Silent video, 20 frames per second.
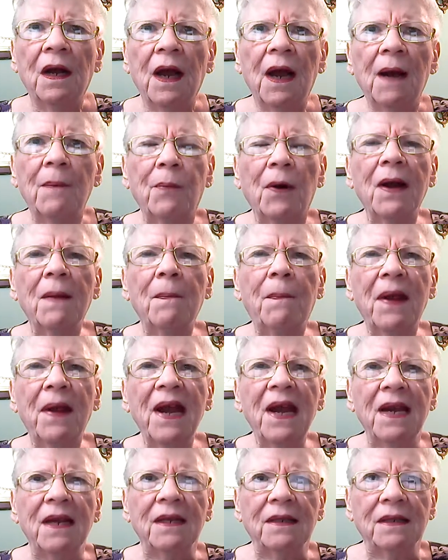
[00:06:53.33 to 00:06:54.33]
and bring
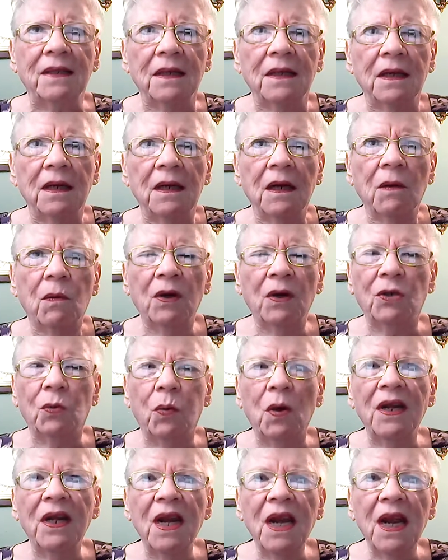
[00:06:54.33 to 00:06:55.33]
peace, which
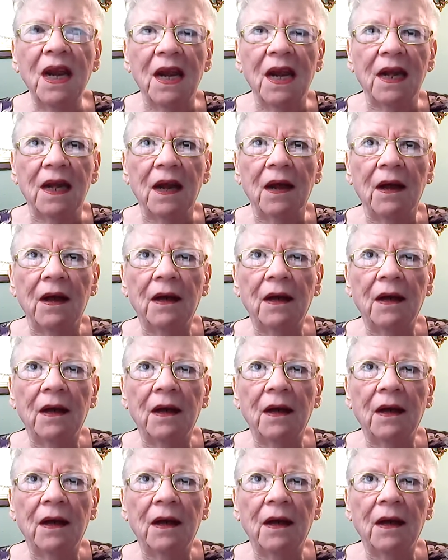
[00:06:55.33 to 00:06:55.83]
we need.